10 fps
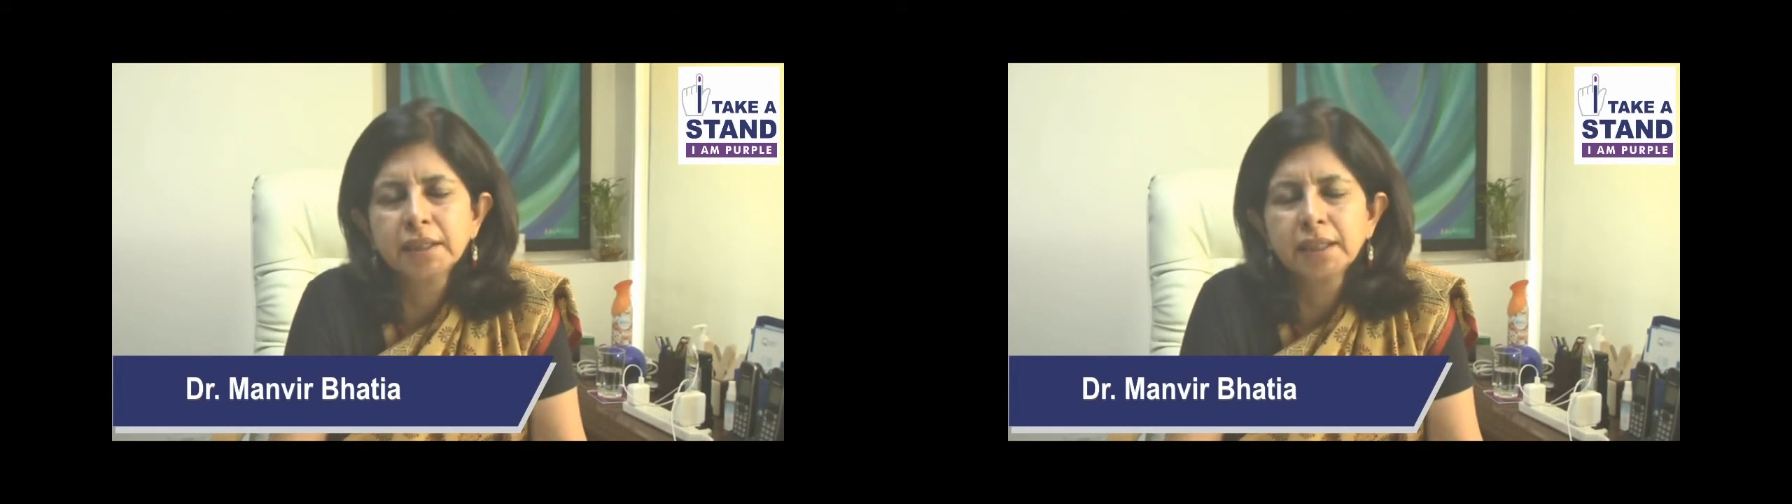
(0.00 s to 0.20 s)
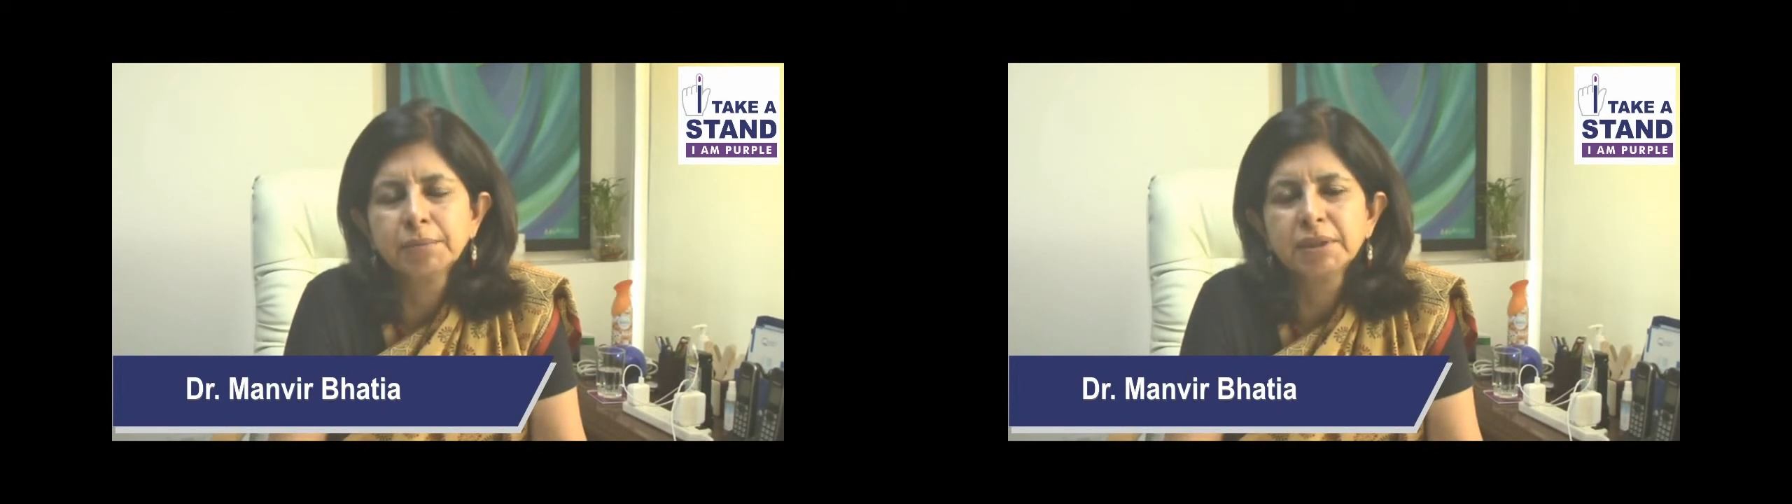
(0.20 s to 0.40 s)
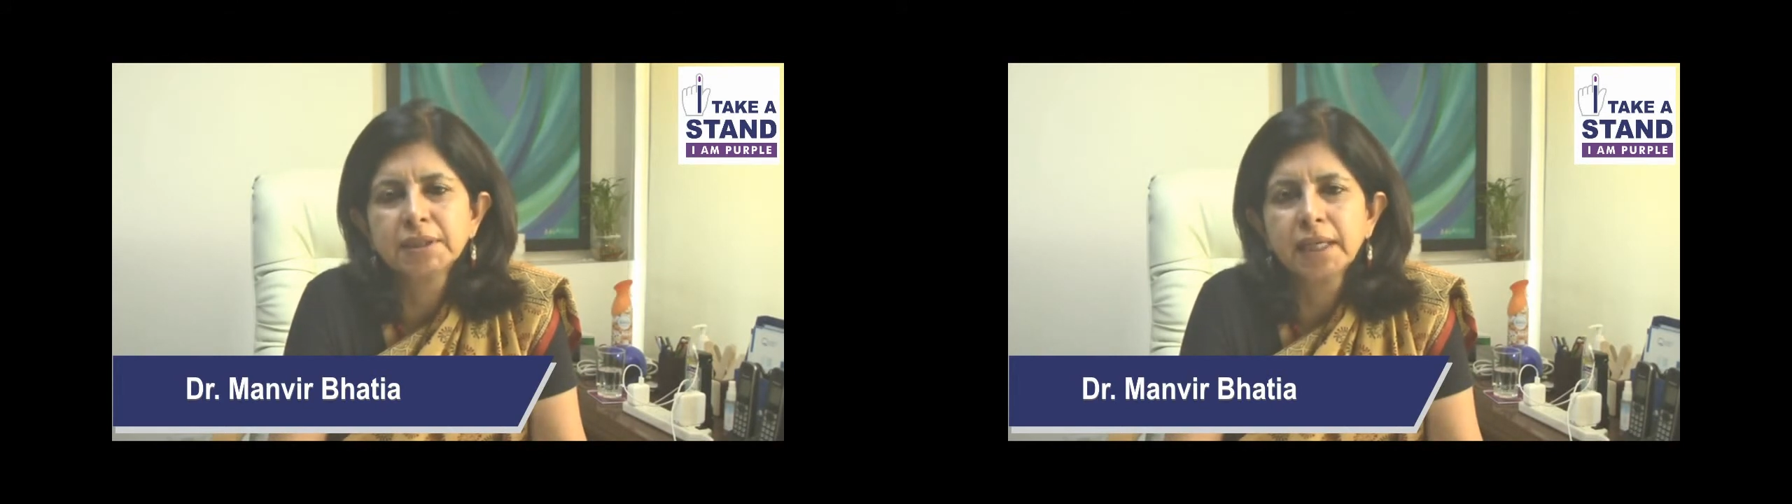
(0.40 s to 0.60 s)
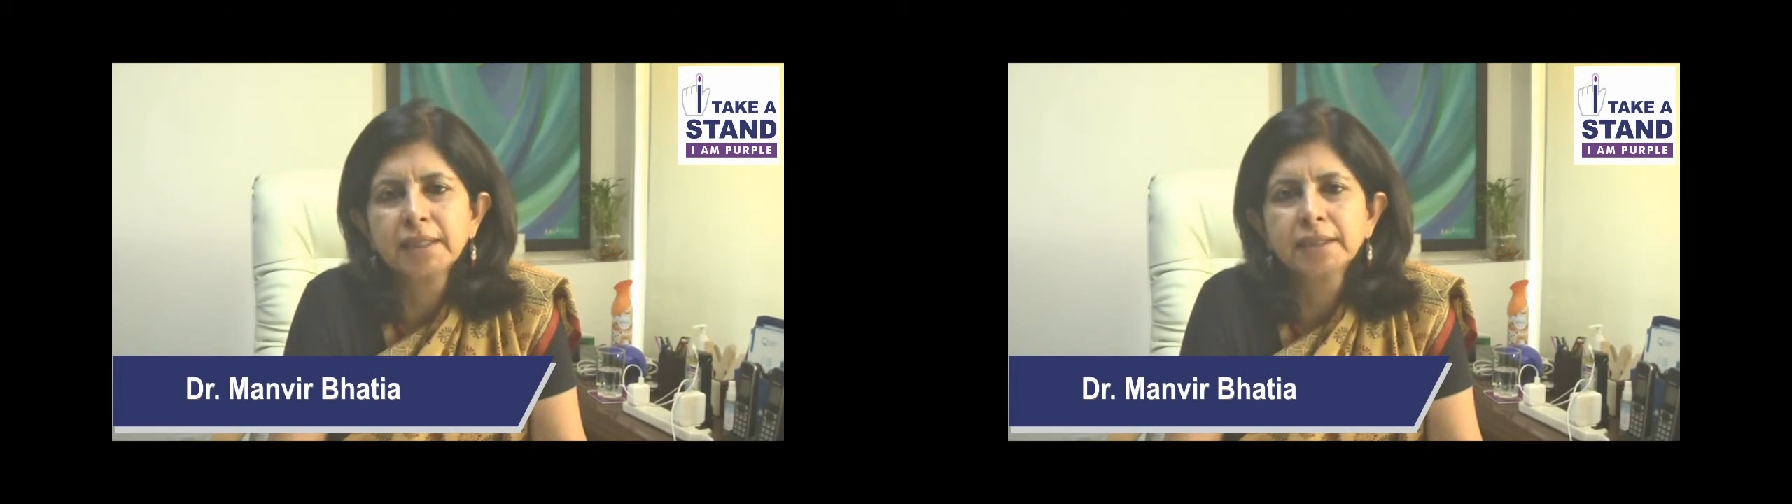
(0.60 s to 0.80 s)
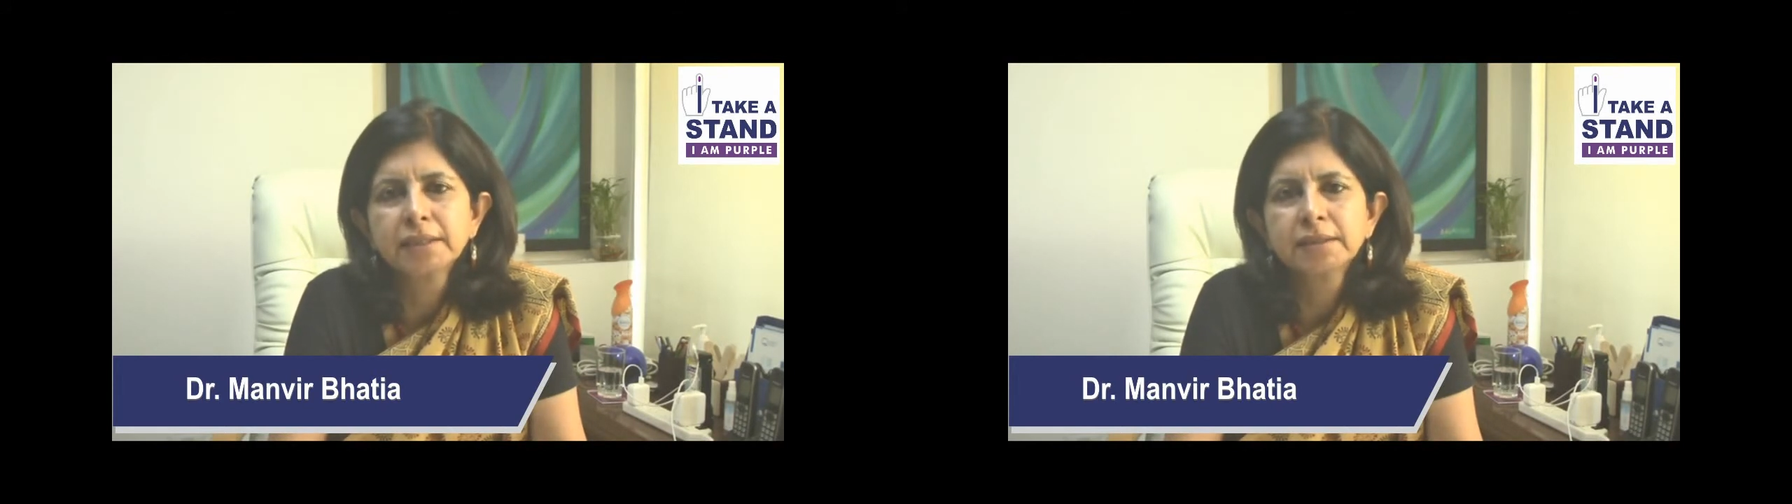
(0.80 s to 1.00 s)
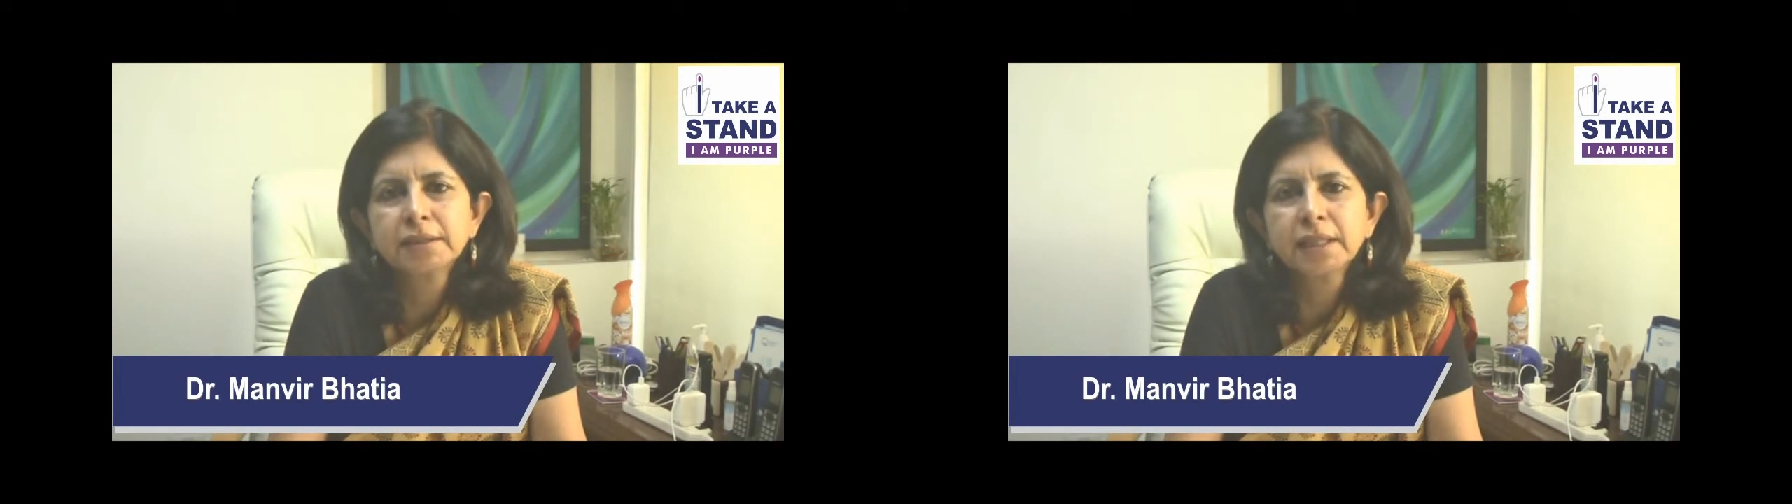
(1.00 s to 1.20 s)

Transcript: can be scientists,